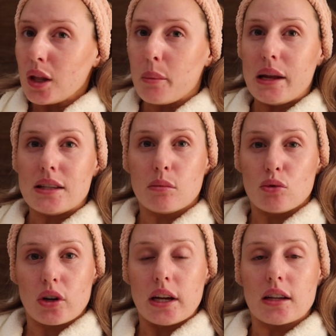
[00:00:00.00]
made some
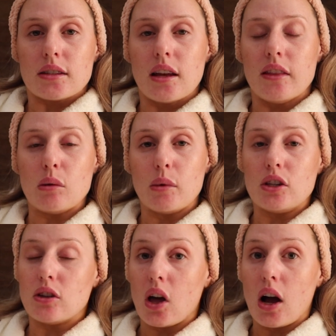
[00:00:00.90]
drinks, and then
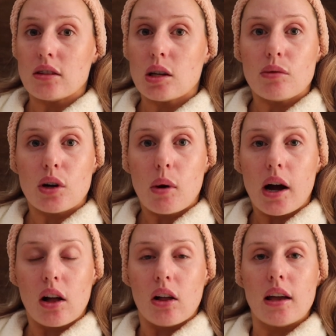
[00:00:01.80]
went to the hot tub for a
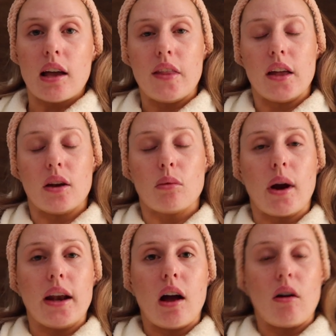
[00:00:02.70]
while. And then
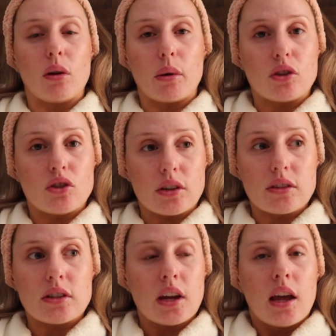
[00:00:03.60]
right now everyone's
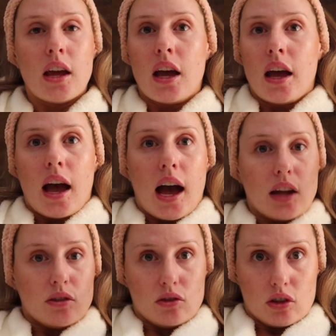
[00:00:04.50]
just
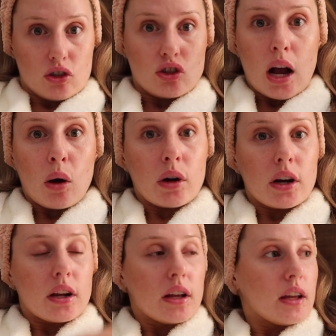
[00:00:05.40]

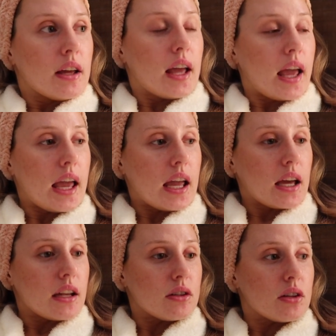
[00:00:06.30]
showered.
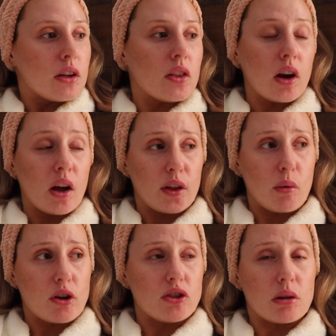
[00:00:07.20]
And they're out there
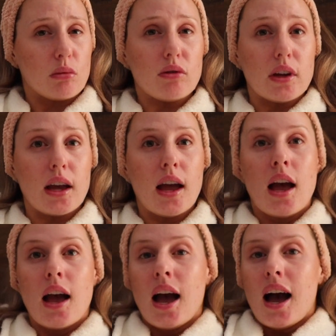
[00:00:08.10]
watching a movie.
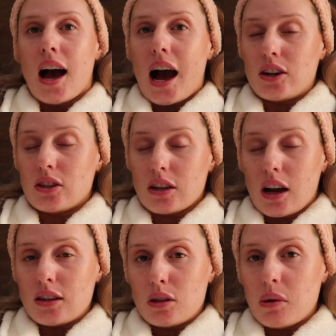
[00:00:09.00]
I just
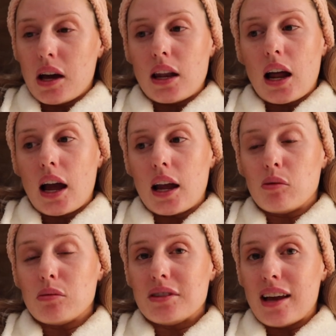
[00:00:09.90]
got into bed. I
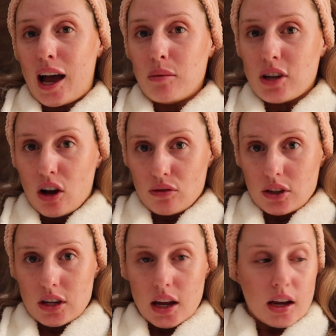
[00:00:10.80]
am tapped out for
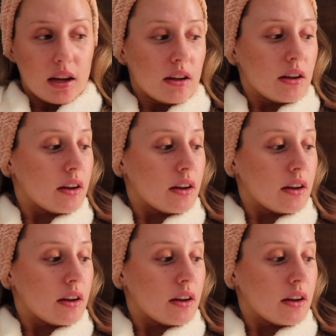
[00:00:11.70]
the day.